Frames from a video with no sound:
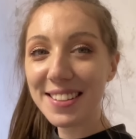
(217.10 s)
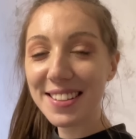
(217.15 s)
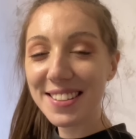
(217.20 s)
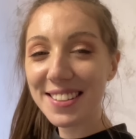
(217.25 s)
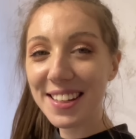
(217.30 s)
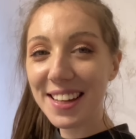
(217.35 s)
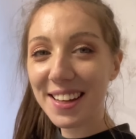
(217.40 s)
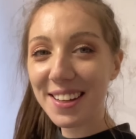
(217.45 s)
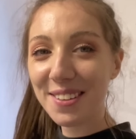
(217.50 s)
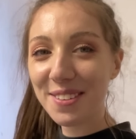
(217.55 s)
is
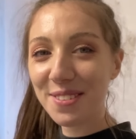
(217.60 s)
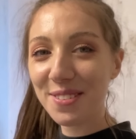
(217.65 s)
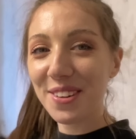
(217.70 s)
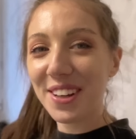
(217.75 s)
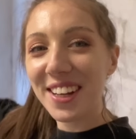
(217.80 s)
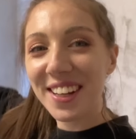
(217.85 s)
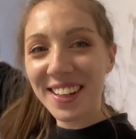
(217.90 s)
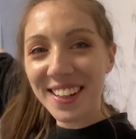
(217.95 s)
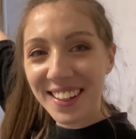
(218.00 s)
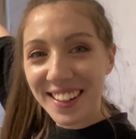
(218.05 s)
day
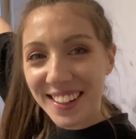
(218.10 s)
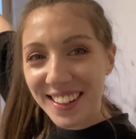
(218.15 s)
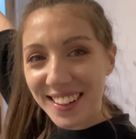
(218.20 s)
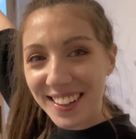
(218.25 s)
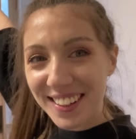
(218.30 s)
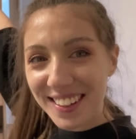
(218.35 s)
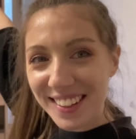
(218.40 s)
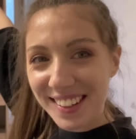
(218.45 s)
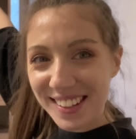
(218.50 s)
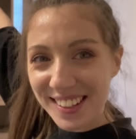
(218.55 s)

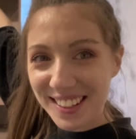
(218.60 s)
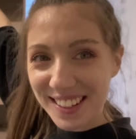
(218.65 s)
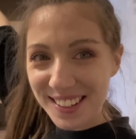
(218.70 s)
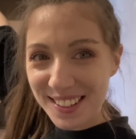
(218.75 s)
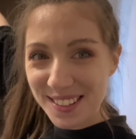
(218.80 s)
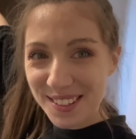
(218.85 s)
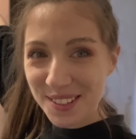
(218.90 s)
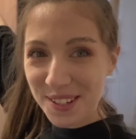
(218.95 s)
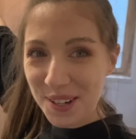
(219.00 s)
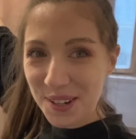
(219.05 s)
three,
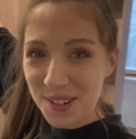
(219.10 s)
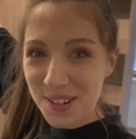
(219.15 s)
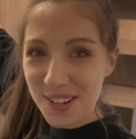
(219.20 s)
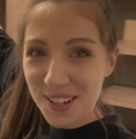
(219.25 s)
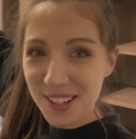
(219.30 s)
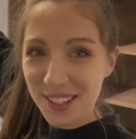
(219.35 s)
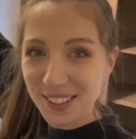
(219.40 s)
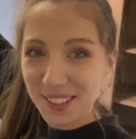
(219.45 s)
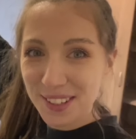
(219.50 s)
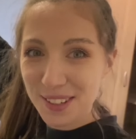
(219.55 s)
this
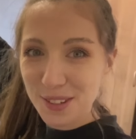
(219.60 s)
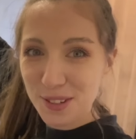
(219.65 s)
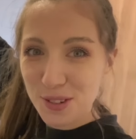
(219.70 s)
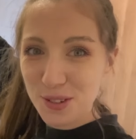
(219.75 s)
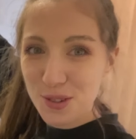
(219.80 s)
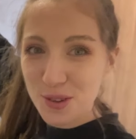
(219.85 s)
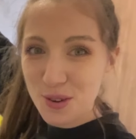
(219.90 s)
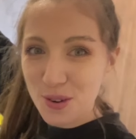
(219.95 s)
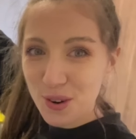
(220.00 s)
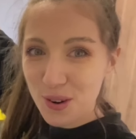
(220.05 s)
total
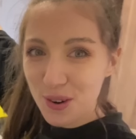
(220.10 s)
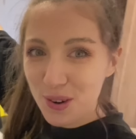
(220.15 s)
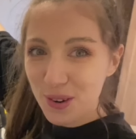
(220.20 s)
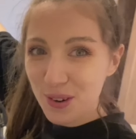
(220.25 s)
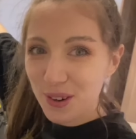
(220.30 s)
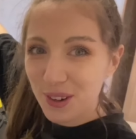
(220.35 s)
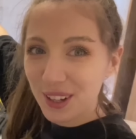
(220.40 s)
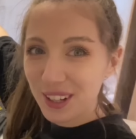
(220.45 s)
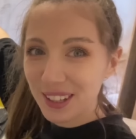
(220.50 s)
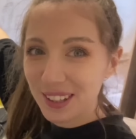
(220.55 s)

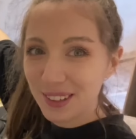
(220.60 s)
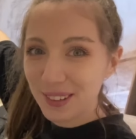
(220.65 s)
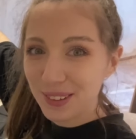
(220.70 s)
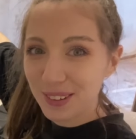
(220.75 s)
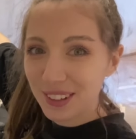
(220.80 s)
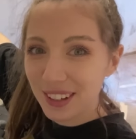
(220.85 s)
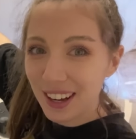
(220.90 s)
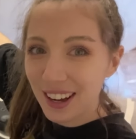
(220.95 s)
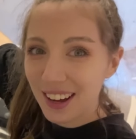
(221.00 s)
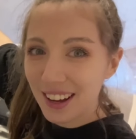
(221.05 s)
destroy.
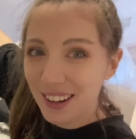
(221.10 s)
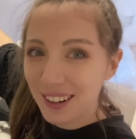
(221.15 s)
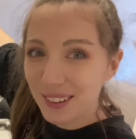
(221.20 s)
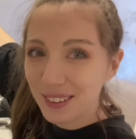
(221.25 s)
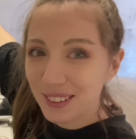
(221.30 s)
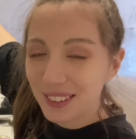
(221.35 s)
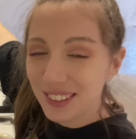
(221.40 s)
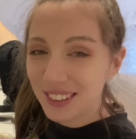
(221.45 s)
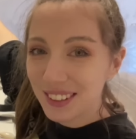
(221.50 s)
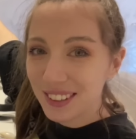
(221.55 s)
Look
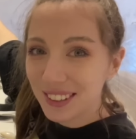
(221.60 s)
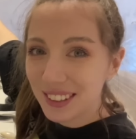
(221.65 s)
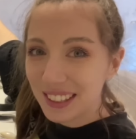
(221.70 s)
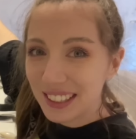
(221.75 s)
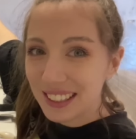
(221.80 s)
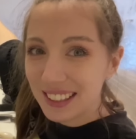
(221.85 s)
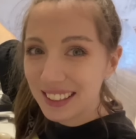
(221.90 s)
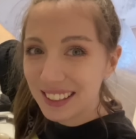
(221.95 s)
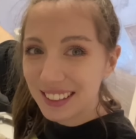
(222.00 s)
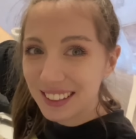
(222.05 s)
how
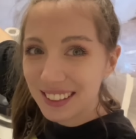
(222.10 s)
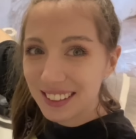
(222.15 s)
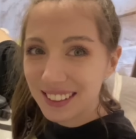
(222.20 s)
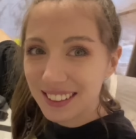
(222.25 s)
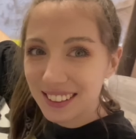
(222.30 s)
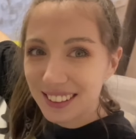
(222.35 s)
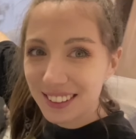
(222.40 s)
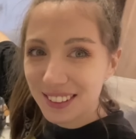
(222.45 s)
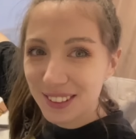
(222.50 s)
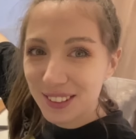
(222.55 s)

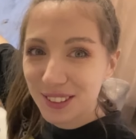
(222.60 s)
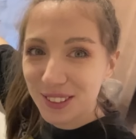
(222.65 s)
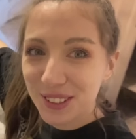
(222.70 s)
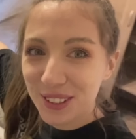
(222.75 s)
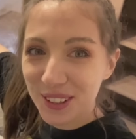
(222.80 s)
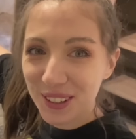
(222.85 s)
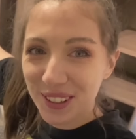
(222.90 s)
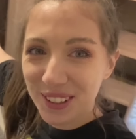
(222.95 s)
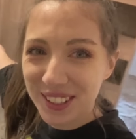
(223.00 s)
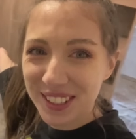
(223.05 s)

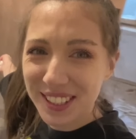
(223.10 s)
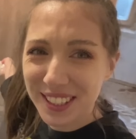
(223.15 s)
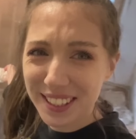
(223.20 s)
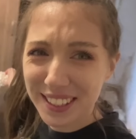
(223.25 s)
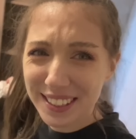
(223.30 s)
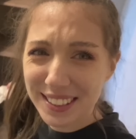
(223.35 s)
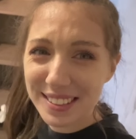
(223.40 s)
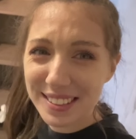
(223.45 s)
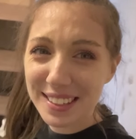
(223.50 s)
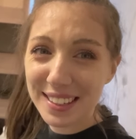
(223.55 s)
dirty
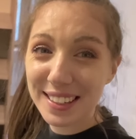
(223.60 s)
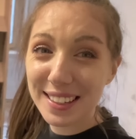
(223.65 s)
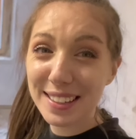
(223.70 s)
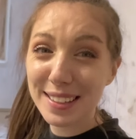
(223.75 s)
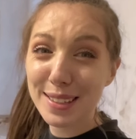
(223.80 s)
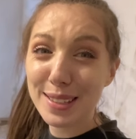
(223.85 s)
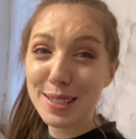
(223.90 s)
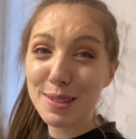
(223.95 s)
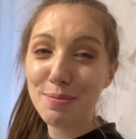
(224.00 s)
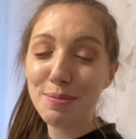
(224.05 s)
it
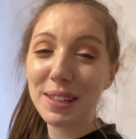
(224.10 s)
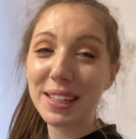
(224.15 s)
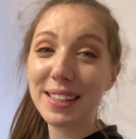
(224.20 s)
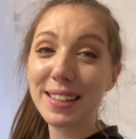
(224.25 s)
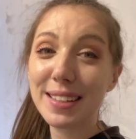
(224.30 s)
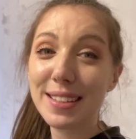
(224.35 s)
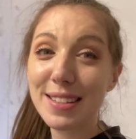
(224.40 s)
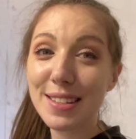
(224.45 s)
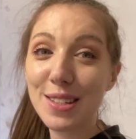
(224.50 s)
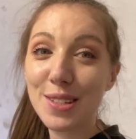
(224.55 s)
is
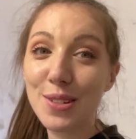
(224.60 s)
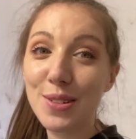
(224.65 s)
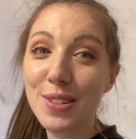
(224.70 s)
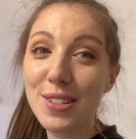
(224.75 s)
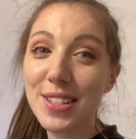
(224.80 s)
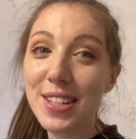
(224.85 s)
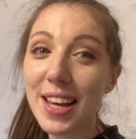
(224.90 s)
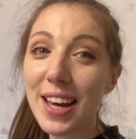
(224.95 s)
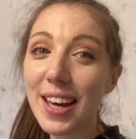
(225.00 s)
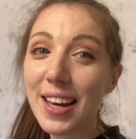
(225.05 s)
because
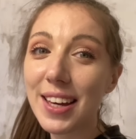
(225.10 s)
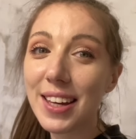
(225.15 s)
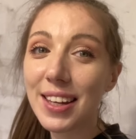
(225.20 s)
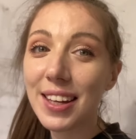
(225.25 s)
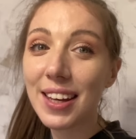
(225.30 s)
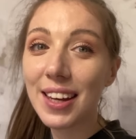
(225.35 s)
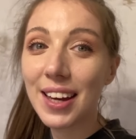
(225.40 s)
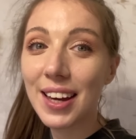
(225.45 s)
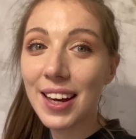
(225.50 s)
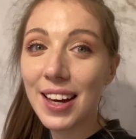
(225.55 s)
today
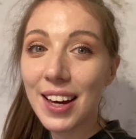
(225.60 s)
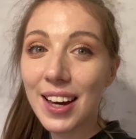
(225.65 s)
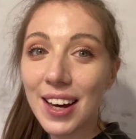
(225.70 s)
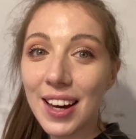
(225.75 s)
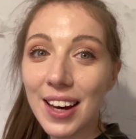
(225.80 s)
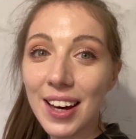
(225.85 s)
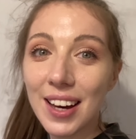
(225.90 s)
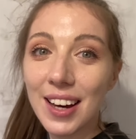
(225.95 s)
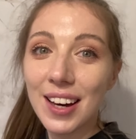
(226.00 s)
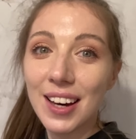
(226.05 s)

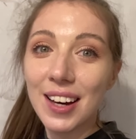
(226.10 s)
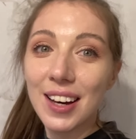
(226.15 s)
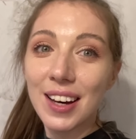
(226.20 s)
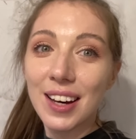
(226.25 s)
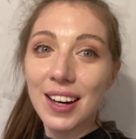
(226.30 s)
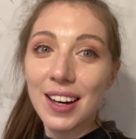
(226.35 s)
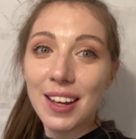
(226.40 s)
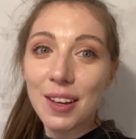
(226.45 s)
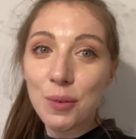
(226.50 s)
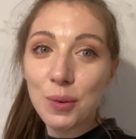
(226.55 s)

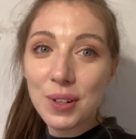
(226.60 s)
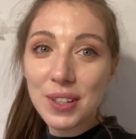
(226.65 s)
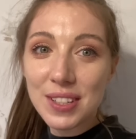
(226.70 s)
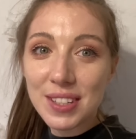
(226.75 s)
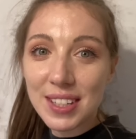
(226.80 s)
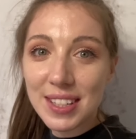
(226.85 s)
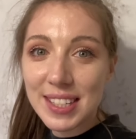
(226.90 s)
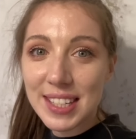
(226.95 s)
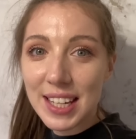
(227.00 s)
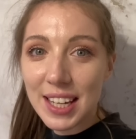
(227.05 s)

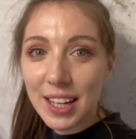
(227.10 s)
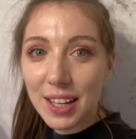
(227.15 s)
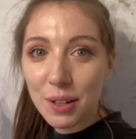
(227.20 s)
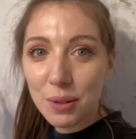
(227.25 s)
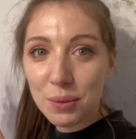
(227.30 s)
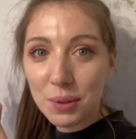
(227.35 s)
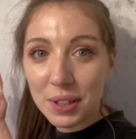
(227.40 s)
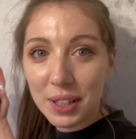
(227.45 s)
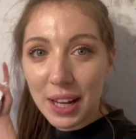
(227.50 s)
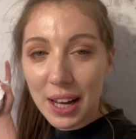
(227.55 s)
was a
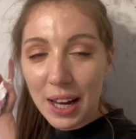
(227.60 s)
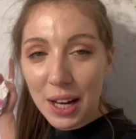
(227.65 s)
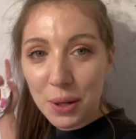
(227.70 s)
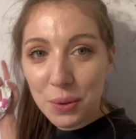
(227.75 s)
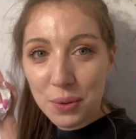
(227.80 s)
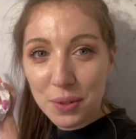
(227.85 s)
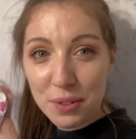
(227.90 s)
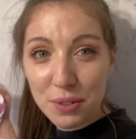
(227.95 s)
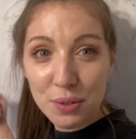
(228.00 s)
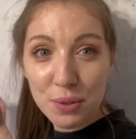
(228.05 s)
day when I
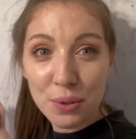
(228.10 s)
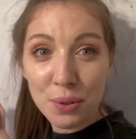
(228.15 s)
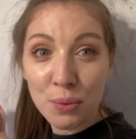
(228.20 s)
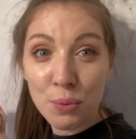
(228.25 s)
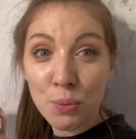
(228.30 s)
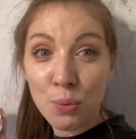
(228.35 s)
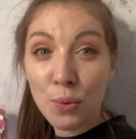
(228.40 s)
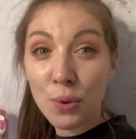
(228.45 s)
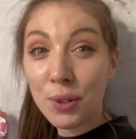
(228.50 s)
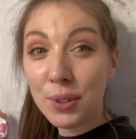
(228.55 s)
was doing
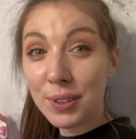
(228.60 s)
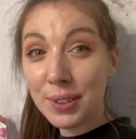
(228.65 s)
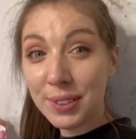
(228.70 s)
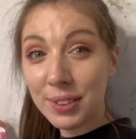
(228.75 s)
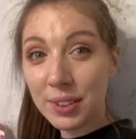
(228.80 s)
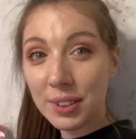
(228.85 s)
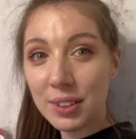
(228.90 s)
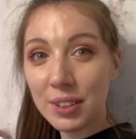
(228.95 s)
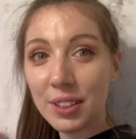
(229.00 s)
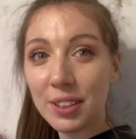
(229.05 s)

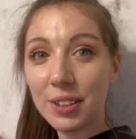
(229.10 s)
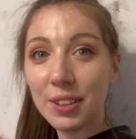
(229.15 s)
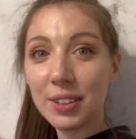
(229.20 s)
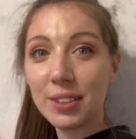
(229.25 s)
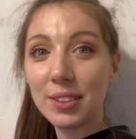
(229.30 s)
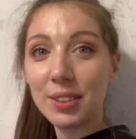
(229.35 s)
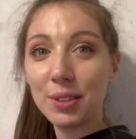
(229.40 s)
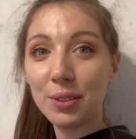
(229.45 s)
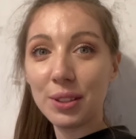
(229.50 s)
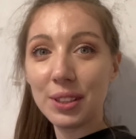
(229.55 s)
walls.
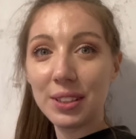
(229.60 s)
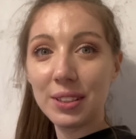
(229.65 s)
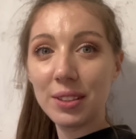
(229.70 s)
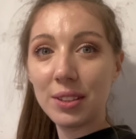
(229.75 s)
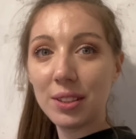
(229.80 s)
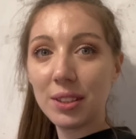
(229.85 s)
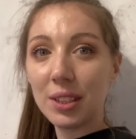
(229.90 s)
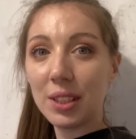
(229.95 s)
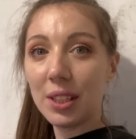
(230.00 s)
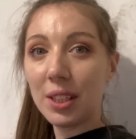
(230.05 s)
As you can
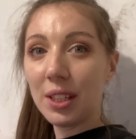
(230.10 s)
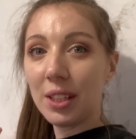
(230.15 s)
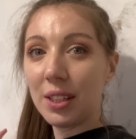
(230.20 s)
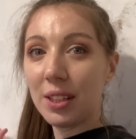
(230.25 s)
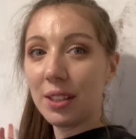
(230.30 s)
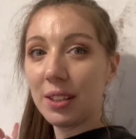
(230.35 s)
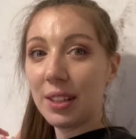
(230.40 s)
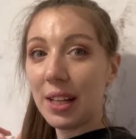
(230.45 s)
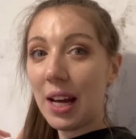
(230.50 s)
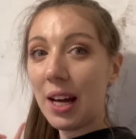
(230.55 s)
see,
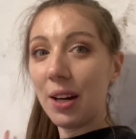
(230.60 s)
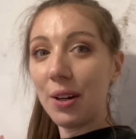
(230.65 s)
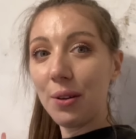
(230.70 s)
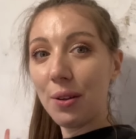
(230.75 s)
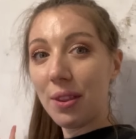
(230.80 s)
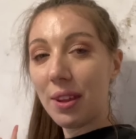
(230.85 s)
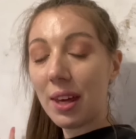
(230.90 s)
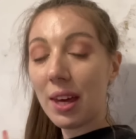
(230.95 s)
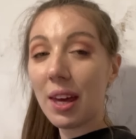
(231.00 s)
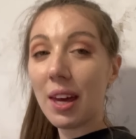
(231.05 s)
now
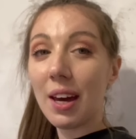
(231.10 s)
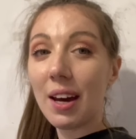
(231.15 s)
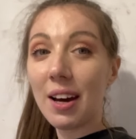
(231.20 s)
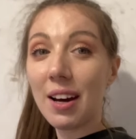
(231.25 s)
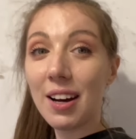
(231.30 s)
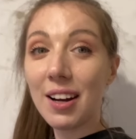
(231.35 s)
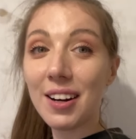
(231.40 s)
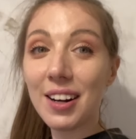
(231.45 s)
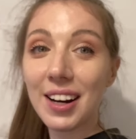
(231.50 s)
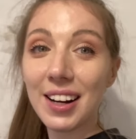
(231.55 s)
they
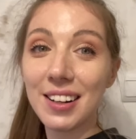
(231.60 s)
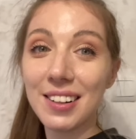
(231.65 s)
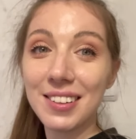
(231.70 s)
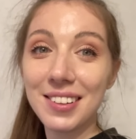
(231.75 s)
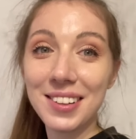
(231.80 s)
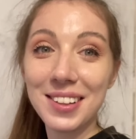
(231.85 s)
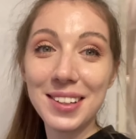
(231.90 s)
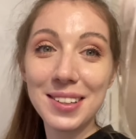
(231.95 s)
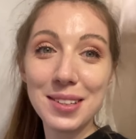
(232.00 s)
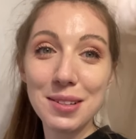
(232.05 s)
are a
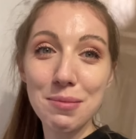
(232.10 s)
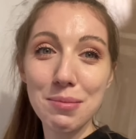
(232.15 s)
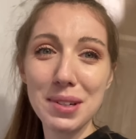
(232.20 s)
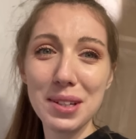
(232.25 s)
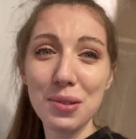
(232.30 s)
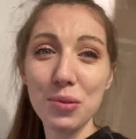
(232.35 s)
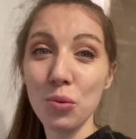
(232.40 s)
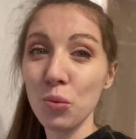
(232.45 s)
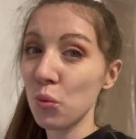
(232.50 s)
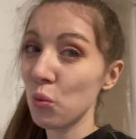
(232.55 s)
little
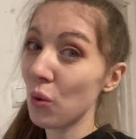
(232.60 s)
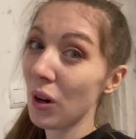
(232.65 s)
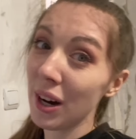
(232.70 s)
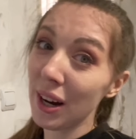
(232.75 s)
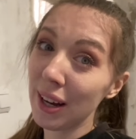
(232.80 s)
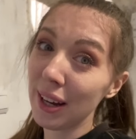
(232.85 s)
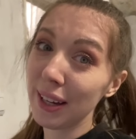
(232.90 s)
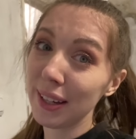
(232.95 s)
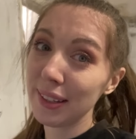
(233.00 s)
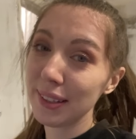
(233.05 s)
bit
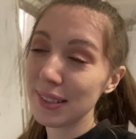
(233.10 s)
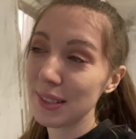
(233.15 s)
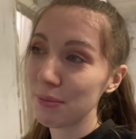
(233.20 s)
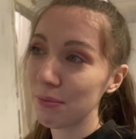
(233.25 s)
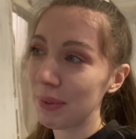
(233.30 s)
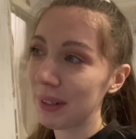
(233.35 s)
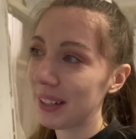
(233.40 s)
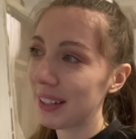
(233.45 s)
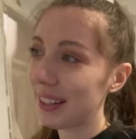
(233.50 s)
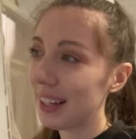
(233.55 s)
white,
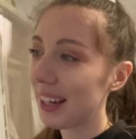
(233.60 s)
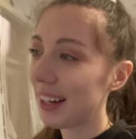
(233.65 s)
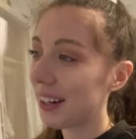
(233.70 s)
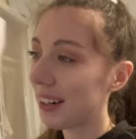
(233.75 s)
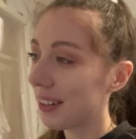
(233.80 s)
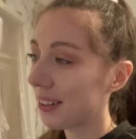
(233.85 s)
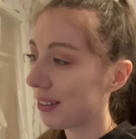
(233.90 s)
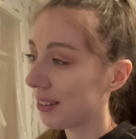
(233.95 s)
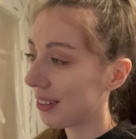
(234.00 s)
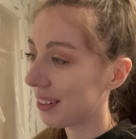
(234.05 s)
but
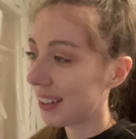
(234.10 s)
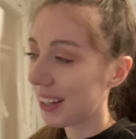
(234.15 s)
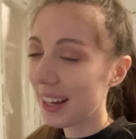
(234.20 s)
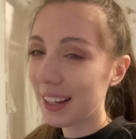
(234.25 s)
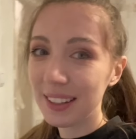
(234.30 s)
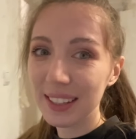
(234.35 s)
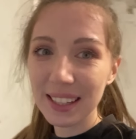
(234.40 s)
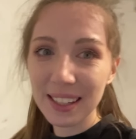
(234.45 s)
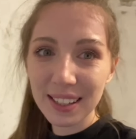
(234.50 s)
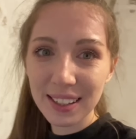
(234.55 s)
they're not
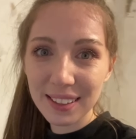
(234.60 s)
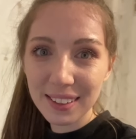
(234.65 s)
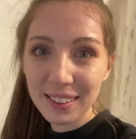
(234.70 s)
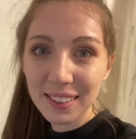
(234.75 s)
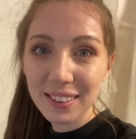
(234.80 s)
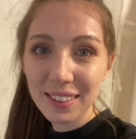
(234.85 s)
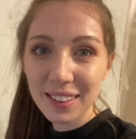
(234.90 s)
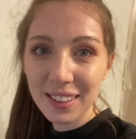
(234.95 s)
done yet